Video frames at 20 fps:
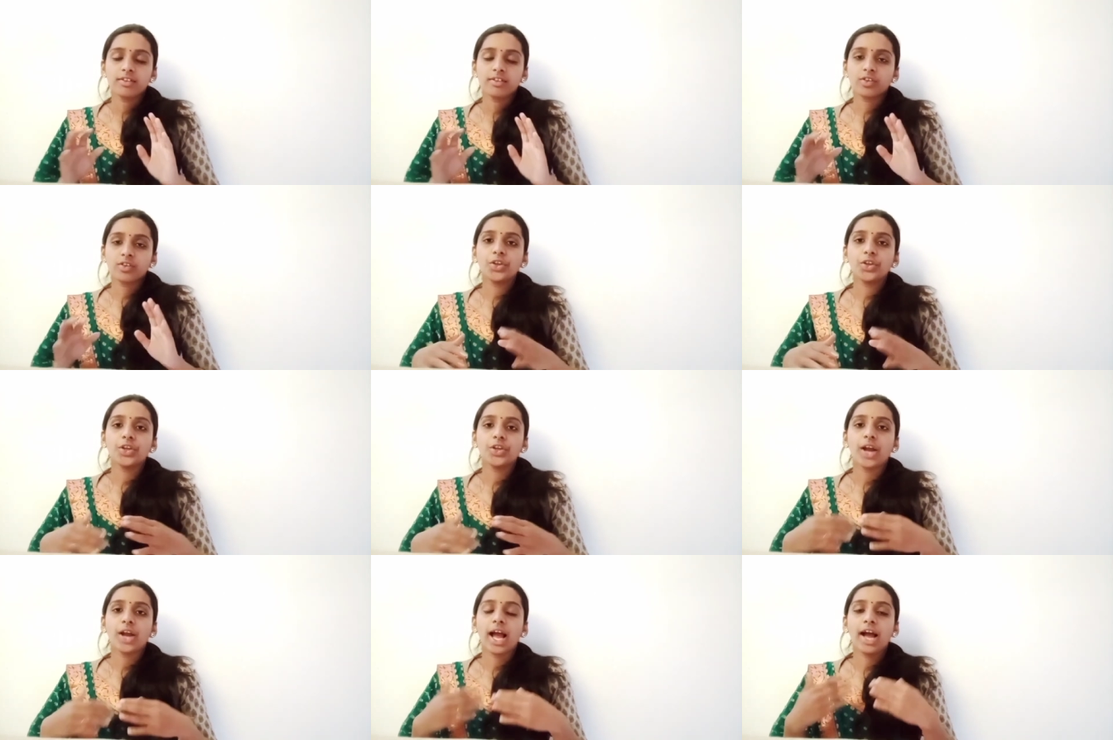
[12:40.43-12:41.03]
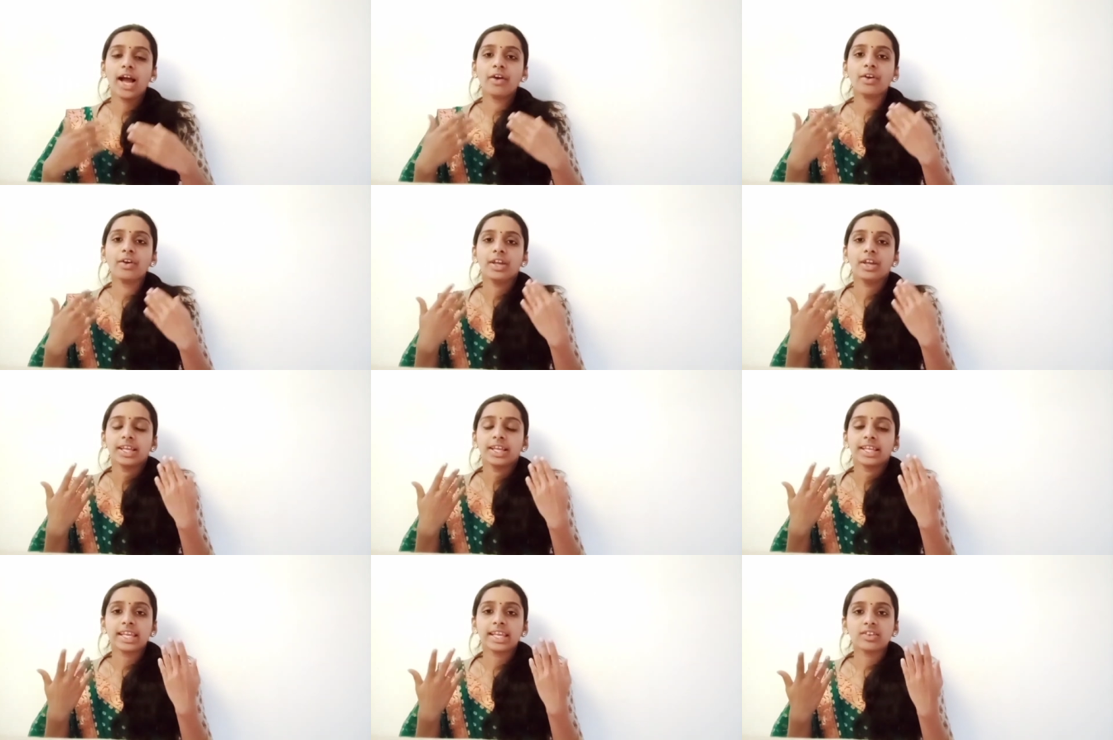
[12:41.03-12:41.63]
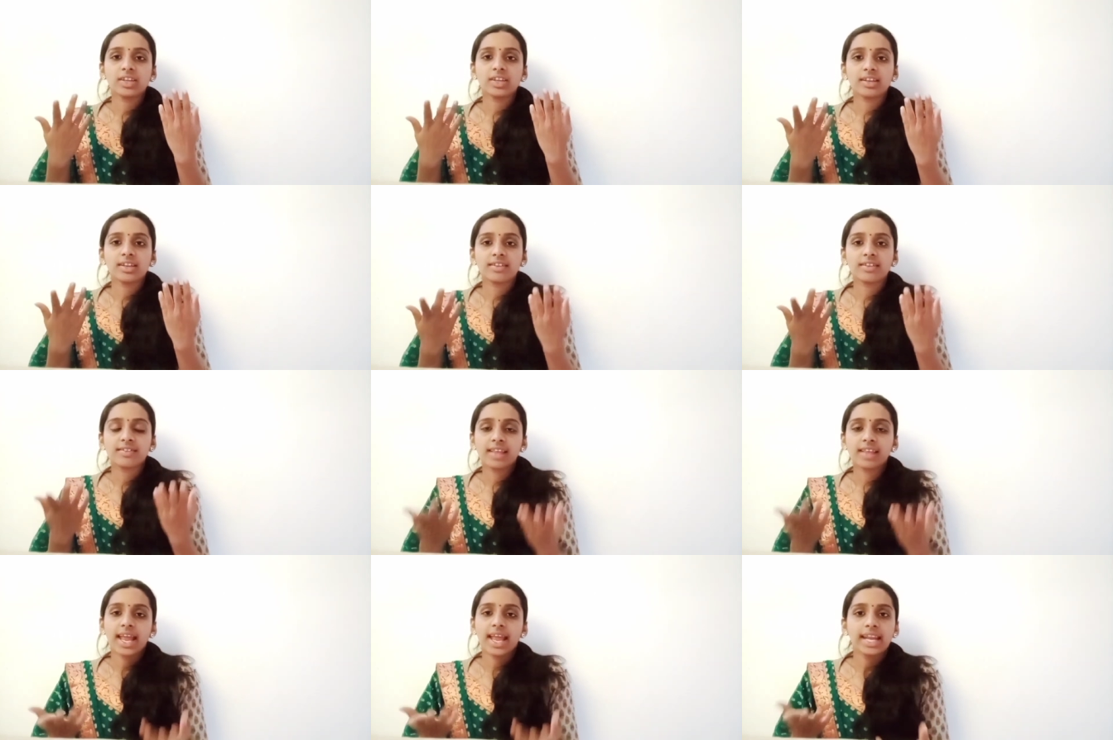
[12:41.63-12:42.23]
So you have get
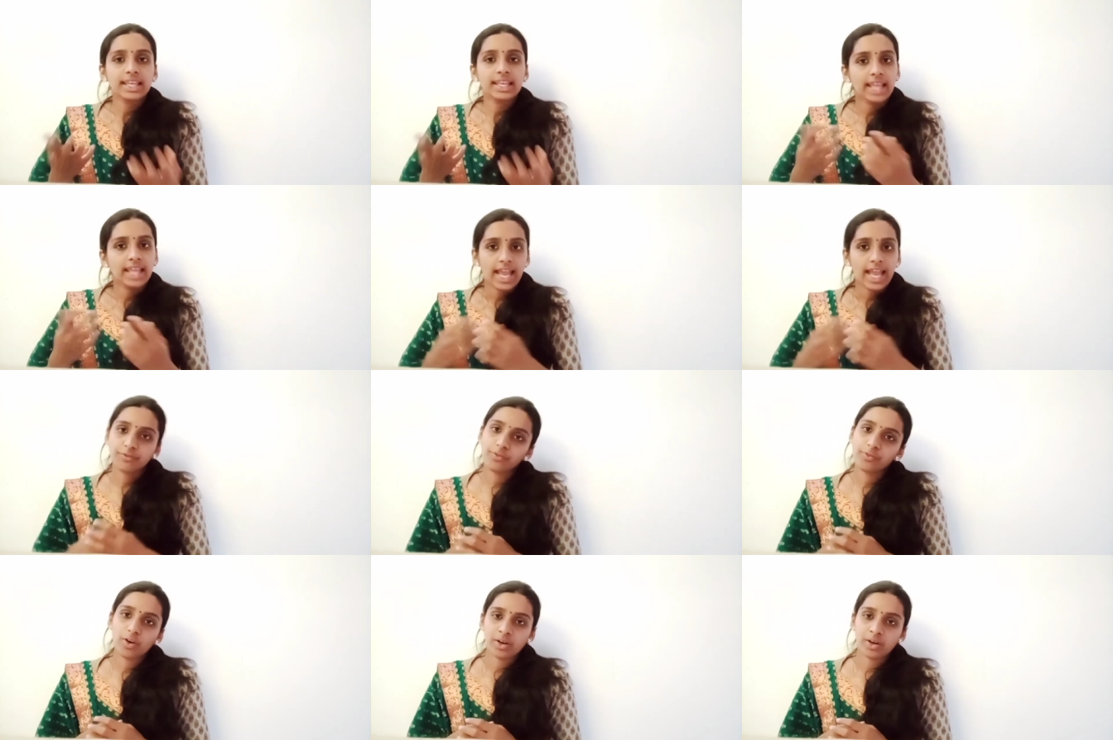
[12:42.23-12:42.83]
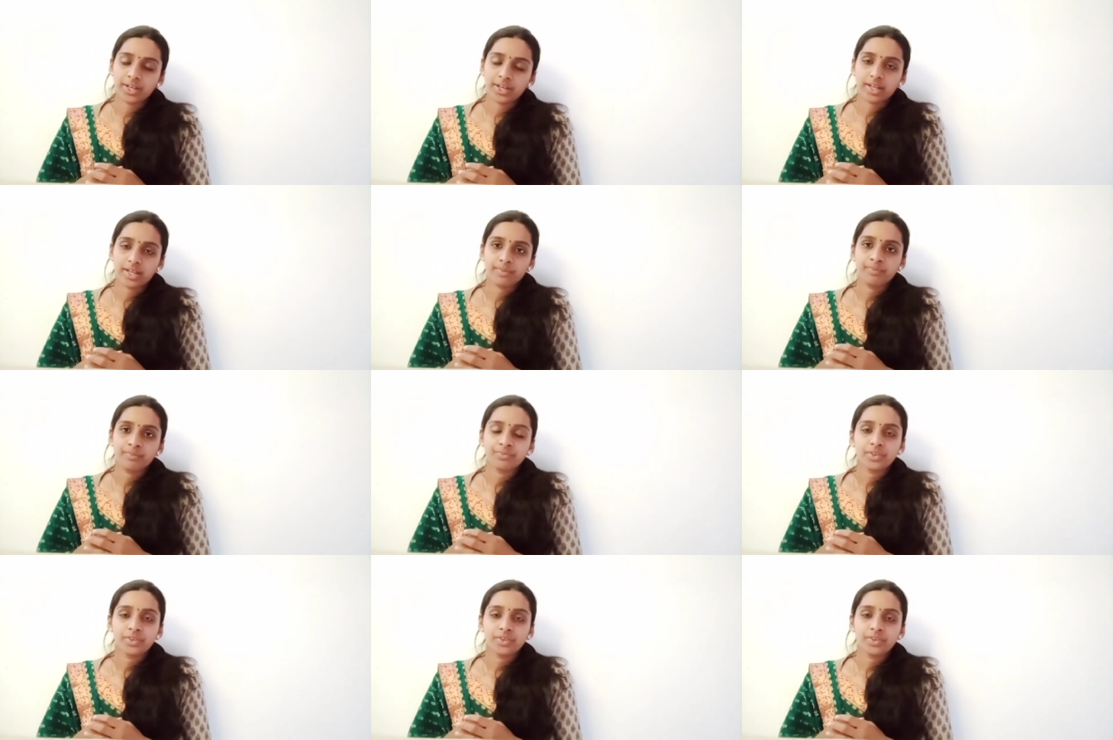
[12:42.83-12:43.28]
inside that folder.